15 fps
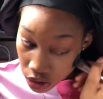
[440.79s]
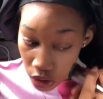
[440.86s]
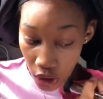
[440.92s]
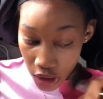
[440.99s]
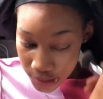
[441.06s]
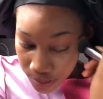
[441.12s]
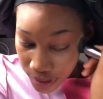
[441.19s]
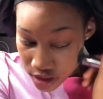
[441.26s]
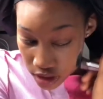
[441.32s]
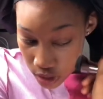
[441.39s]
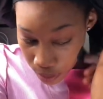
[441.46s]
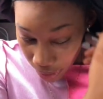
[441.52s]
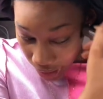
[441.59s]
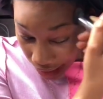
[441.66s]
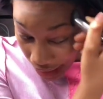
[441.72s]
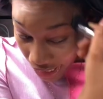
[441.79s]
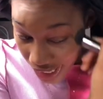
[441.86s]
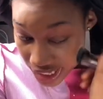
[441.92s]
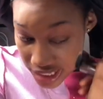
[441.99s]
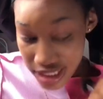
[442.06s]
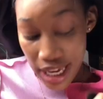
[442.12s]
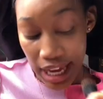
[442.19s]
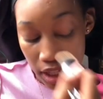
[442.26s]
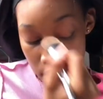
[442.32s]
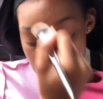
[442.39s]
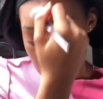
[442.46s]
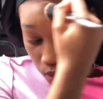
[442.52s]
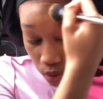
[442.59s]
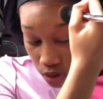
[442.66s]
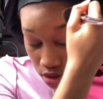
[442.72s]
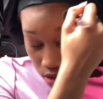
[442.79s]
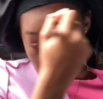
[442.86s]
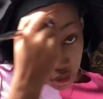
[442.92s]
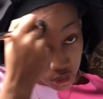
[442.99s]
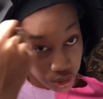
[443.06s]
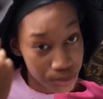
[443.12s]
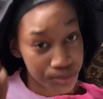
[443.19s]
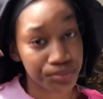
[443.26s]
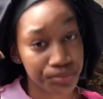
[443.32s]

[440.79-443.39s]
not mess up my lines. I have to, what's it called?